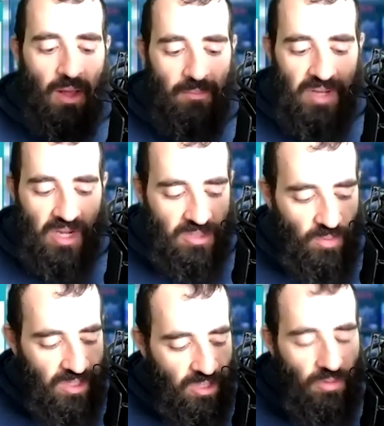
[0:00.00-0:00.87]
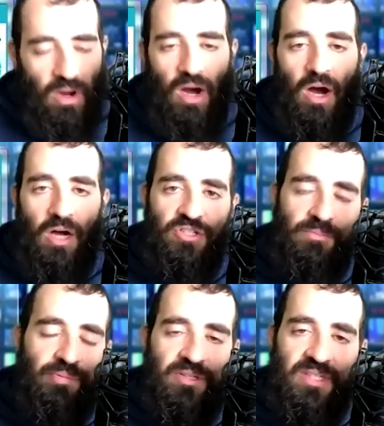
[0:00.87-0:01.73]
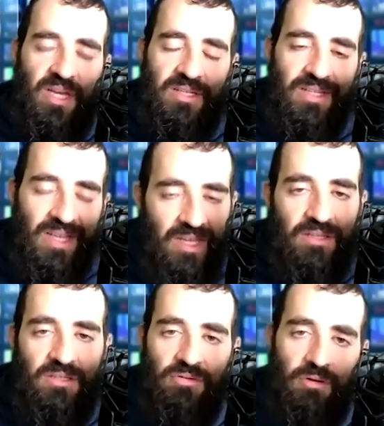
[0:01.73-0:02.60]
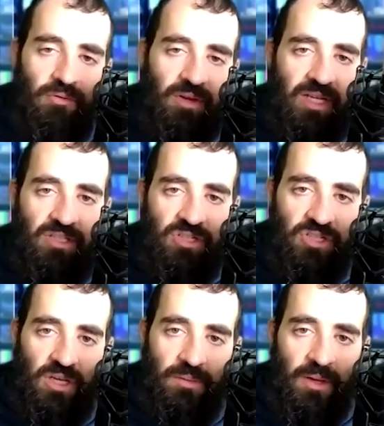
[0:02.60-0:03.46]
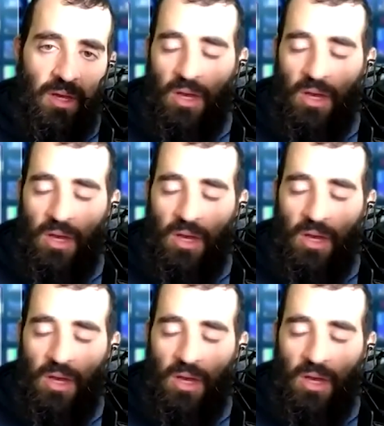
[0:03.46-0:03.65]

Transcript: Because when you're 100% into a relationship,